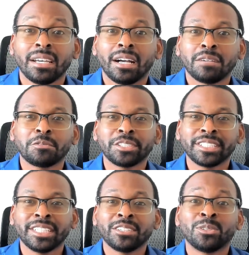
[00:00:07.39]
I'm Chris
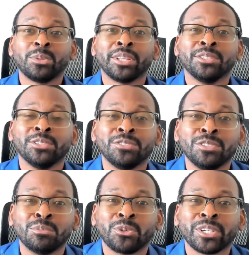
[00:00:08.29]
Dingle with New View
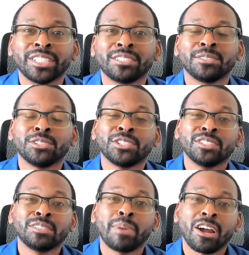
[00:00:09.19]
Mortgage
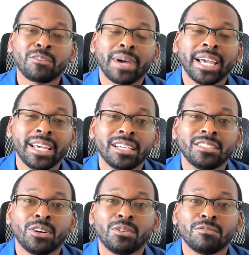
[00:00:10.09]
Solutions powered by Edge
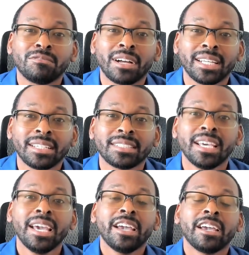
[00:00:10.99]
Home Finance.
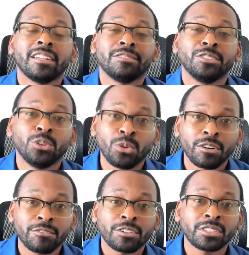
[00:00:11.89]
And if you're a
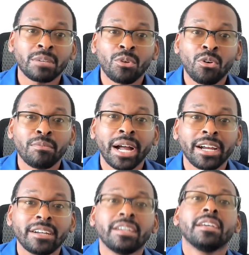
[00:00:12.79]
first-time home
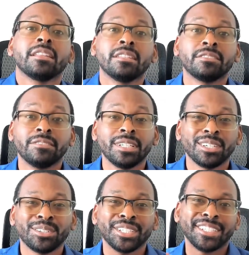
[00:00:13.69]
buyer, this
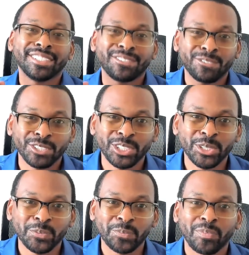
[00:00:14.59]
video is for
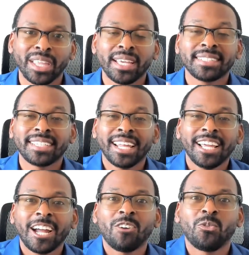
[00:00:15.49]
you.
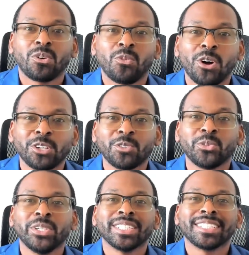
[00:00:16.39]
Today, I want to walk you through
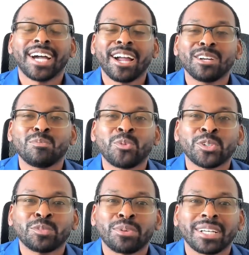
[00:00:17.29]
the entire
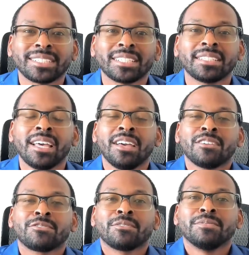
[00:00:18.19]
mortgage process
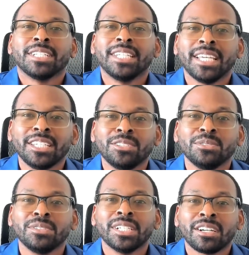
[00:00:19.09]
from the day you
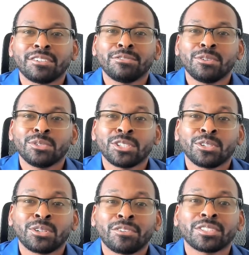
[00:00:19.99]
get on the phone with your
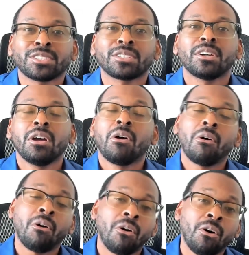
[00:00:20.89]
loan officer
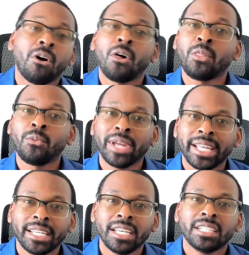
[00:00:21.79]
all the
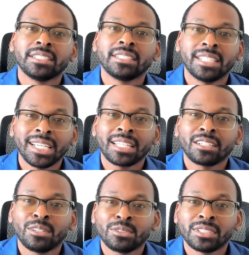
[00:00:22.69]
way to sitting at the
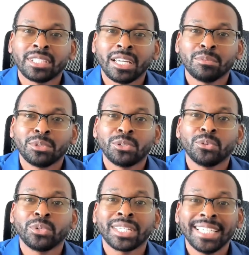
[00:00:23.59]
closing table
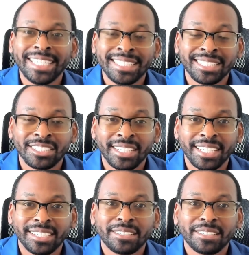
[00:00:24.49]
with keys in your hand.